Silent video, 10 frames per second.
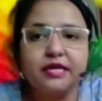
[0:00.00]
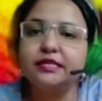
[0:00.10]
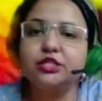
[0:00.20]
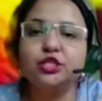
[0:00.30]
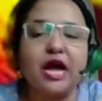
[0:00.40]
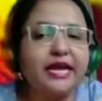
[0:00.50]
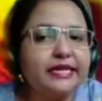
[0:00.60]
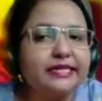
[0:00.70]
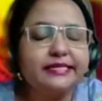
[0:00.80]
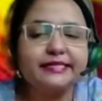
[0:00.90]
the
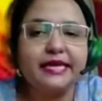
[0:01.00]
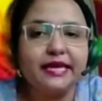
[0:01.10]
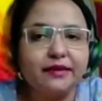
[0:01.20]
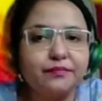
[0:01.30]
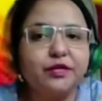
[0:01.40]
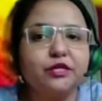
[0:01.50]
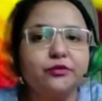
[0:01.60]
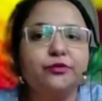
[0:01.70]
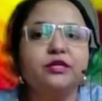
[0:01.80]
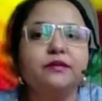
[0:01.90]
child is able
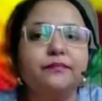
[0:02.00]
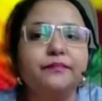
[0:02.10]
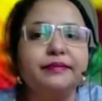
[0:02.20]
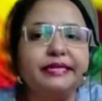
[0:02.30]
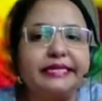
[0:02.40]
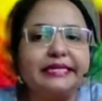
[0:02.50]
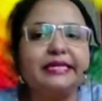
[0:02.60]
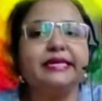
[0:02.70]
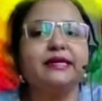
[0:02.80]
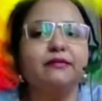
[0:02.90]
to
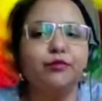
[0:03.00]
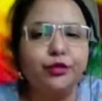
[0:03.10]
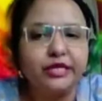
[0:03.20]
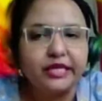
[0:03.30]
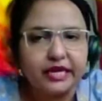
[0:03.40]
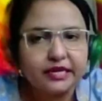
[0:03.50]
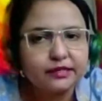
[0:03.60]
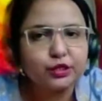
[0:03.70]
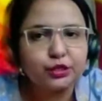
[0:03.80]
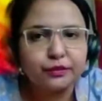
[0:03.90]
completely
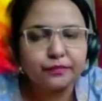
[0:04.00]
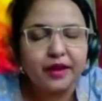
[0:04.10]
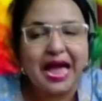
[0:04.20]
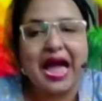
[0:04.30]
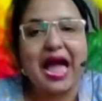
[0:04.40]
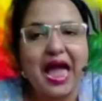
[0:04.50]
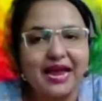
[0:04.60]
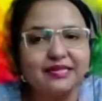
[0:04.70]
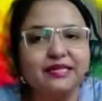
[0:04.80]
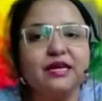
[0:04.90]
communicate
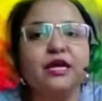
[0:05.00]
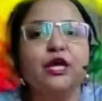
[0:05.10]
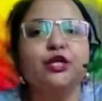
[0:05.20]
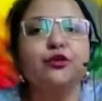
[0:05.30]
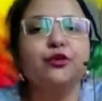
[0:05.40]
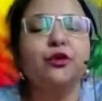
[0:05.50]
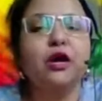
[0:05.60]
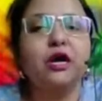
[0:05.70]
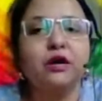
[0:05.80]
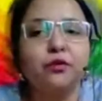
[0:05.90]
and you know
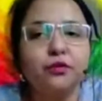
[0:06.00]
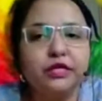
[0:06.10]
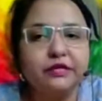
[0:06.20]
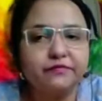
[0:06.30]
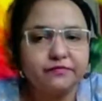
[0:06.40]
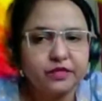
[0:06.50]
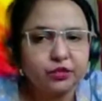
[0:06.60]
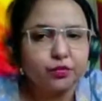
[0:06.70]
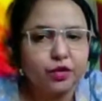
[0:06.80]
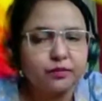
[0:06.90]
uh, with
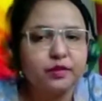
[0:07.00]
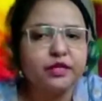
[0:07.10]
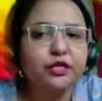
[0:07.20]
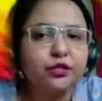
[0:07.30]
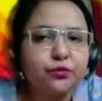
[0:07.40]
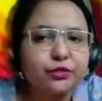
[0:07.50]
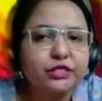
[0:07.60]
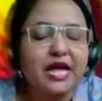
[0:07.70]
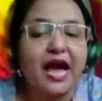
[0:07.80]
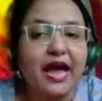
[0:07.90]
verbal
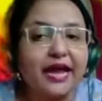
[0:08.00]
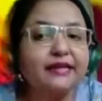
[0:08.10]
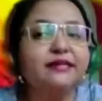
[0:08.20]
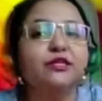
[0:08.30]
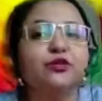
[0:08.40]
cues and